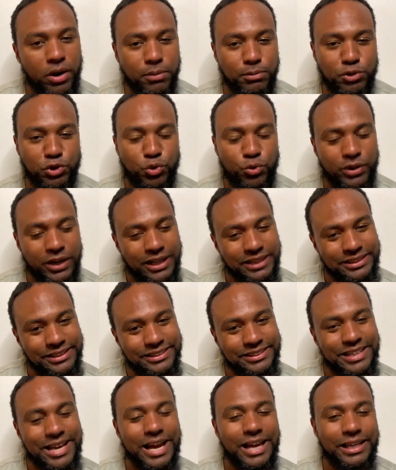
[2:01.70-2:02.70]
him to. And that's
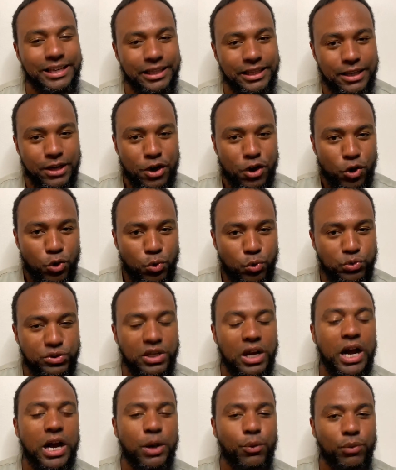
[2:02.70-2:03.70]
exactly who
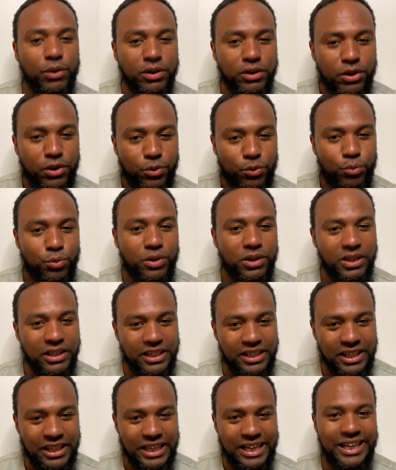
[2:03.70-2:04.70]
Tyron
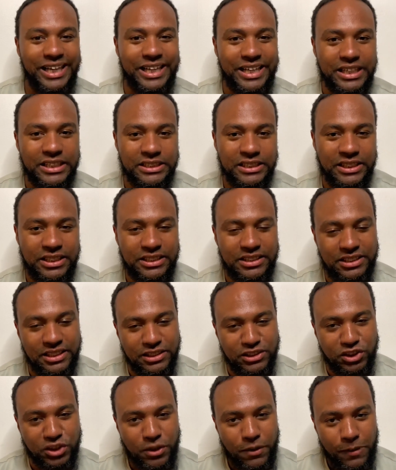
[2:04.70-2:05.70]
Woodley is. He's
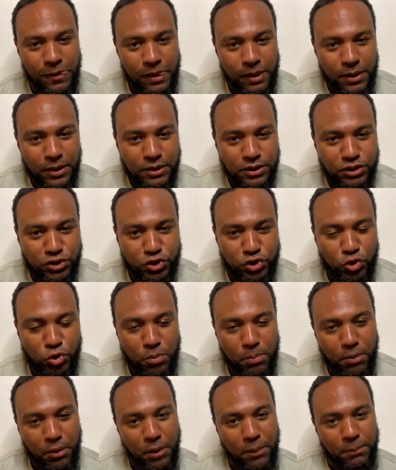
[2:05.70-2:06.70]
this
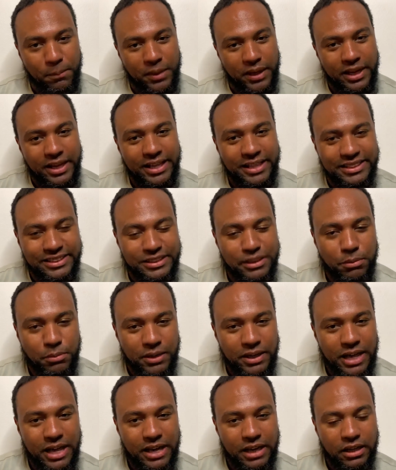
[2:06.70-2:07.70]
super big,
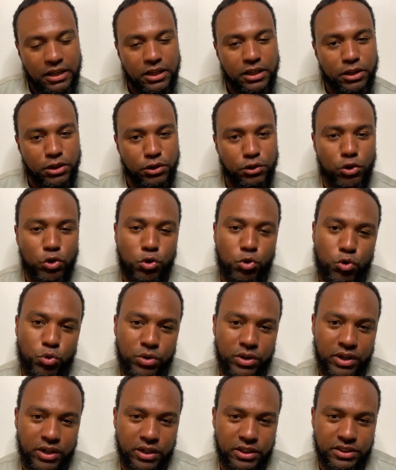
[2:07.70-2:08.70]
intimidating looking dude,
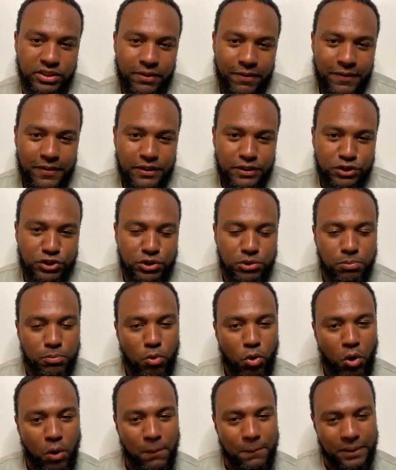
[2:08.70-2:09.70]
and he's
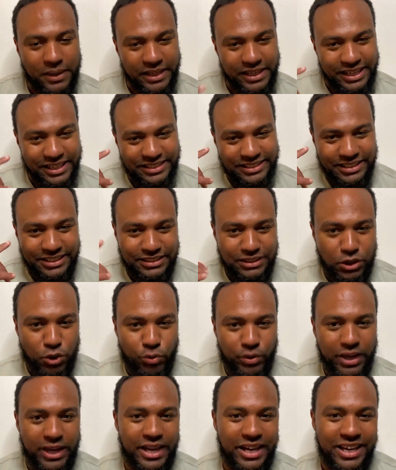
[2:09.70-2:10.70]
smart, but he gets in his
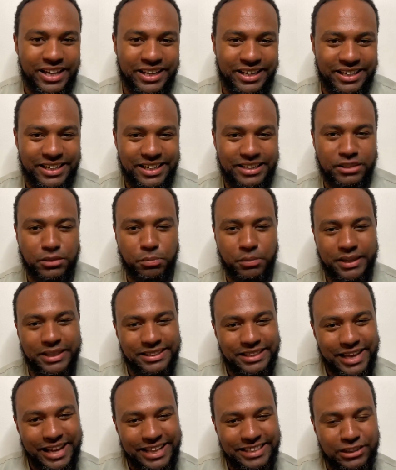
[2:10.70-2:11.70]
own head. He doesn't
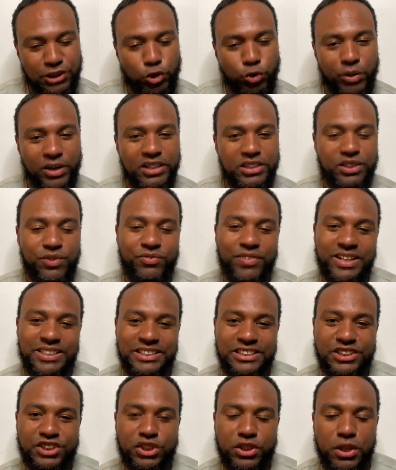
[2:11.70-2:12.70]
be as aggressive as
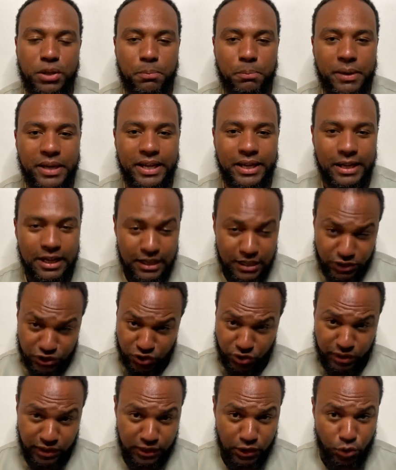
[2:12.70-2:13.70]
he should be,
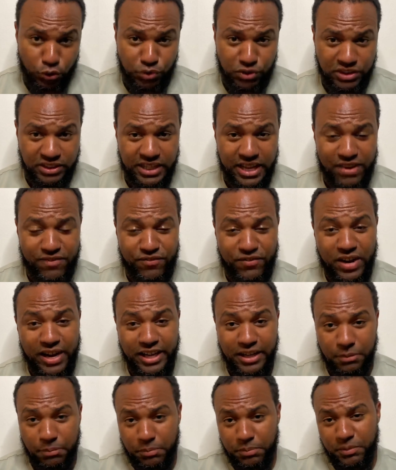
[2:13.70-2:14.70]
so he loses that
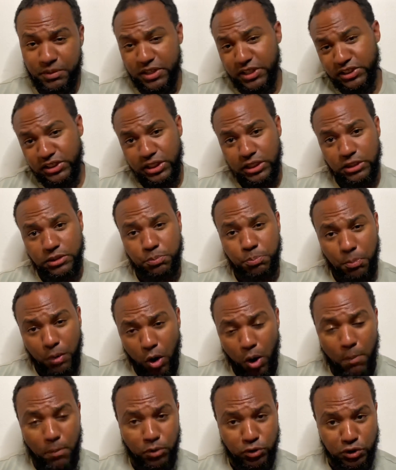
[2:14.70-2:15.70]
fight because he is
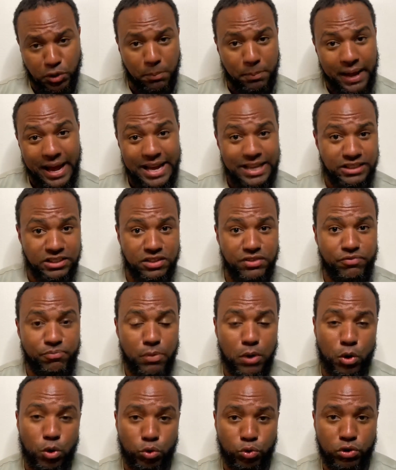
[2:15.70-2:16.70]
almost in passive
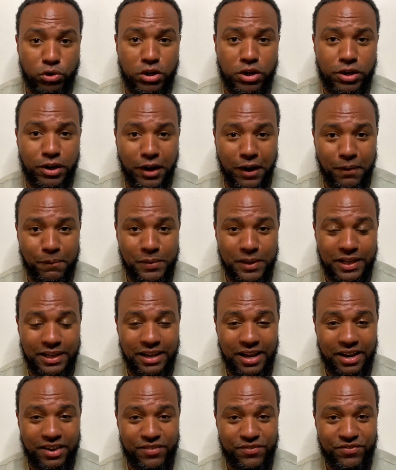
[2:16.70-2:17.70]
mode. You know what I mean? A
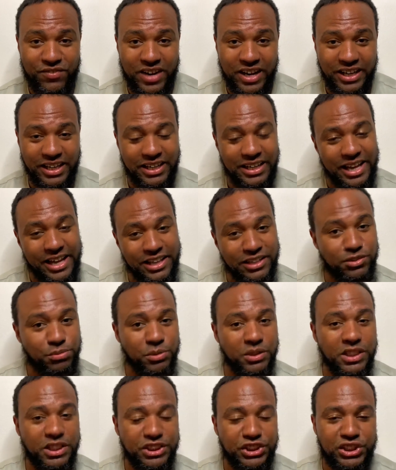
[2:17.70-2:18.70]
lot of the fight, he landed some
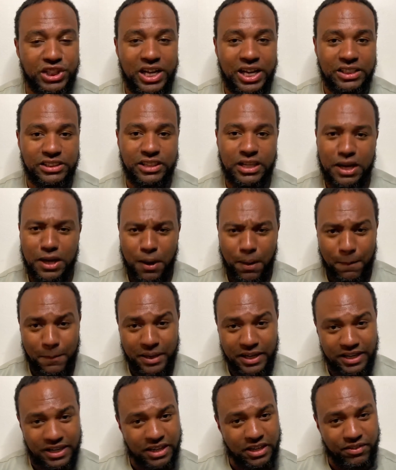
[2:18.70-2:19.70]
good shots, but
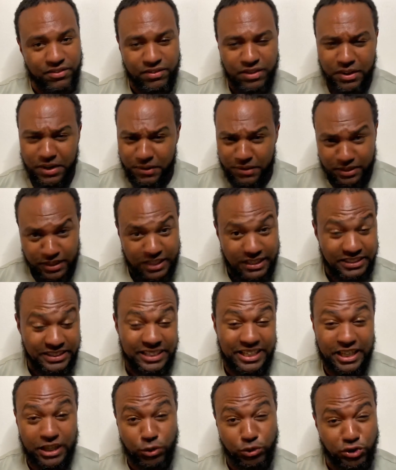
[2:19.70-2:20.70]
he didn't
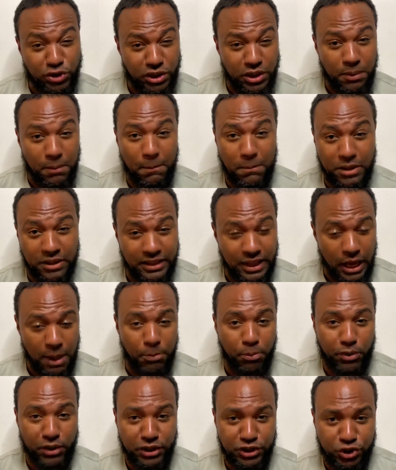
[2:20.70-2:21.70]
continuously put that
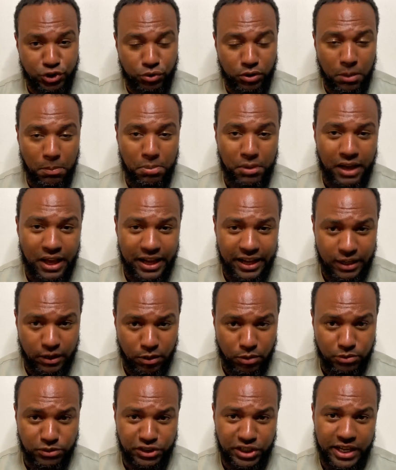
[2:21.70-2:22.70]
pressure and apply it
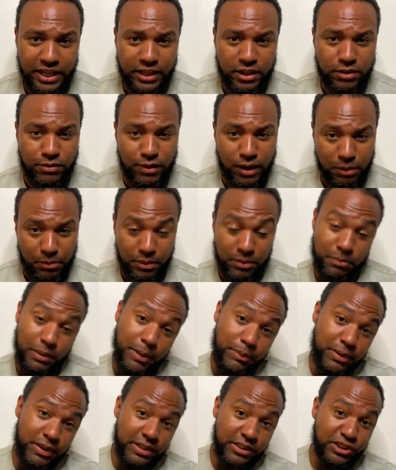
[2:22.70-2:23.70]
on Jake. You know what I mean?
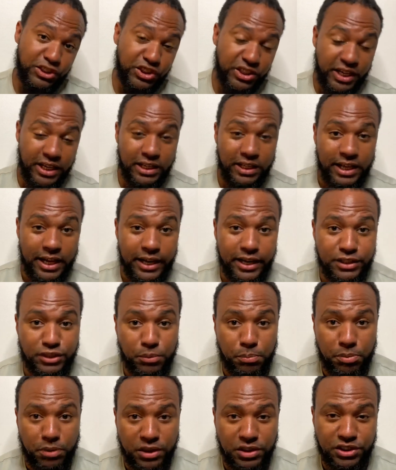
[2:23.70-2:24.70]
Maybe because Jake landed
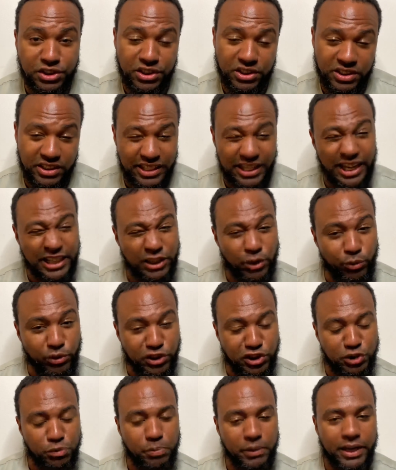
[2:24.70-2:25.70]
some punches and he had to
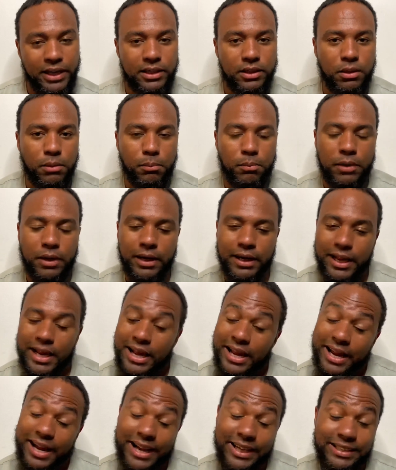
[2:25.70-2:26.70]
respect him. But
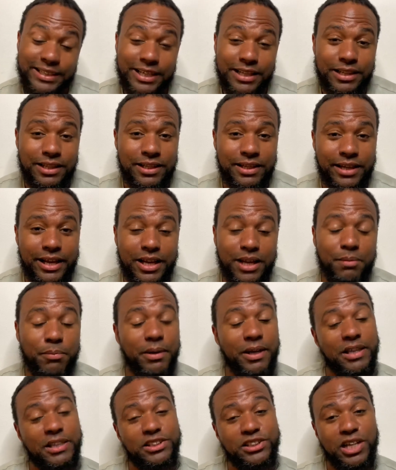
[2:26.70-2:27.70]
at the end of the day,
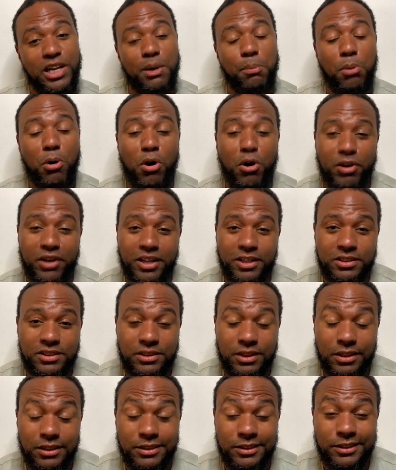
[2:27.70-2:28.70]
man, Jake Paul gets
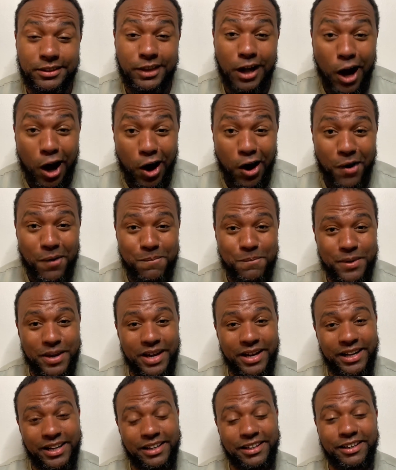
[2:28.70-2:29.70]
the dub,
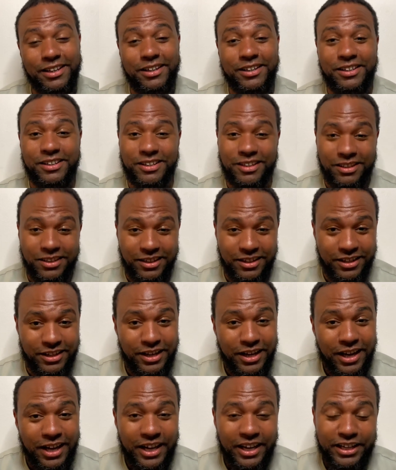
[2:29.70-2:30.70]
man. He looked good.
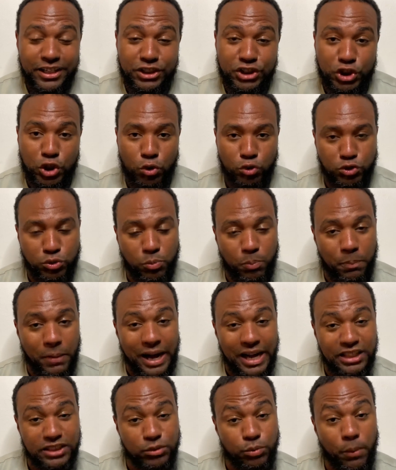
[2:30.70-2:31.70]
He showed some
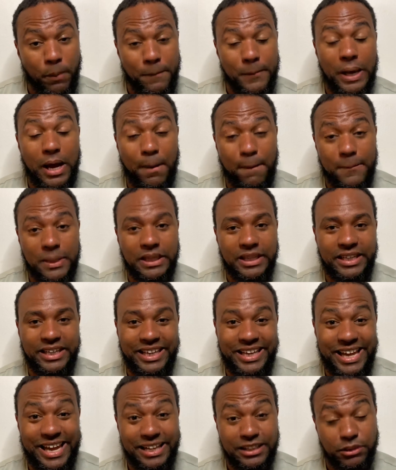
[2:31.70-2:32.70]
boxing ability.
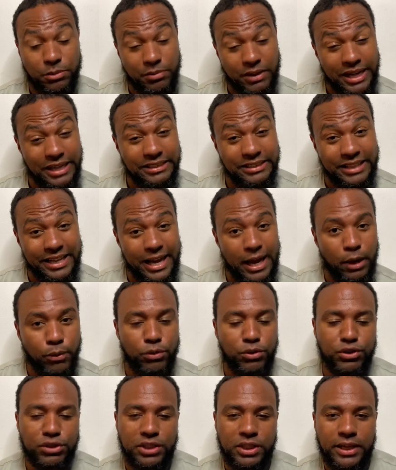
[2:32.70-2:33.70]
He had some nice
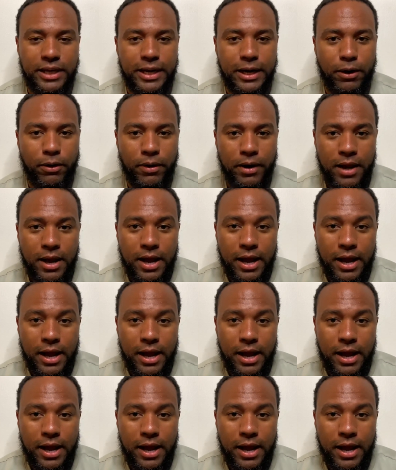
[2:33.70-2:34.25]
counters in there.